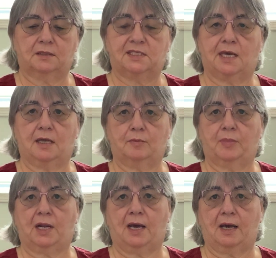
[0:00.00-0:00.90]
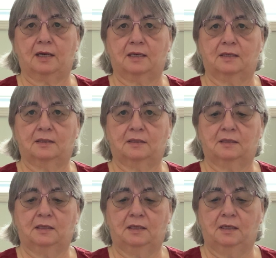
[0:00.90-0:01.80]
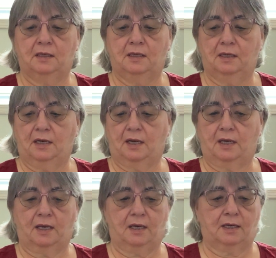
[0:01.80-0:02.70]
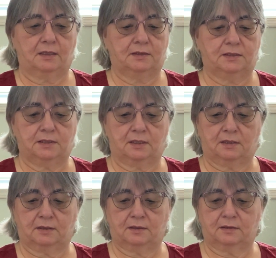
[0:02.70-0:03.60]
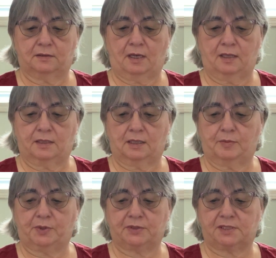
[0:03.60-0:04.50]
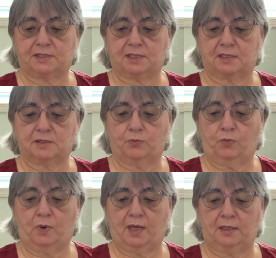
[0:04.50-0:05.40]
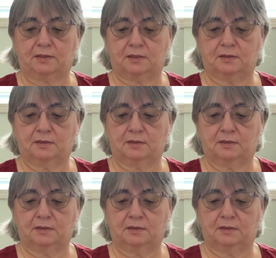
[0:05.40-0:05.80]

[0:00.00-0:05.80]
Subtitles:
10 black. I had I think about 6 white,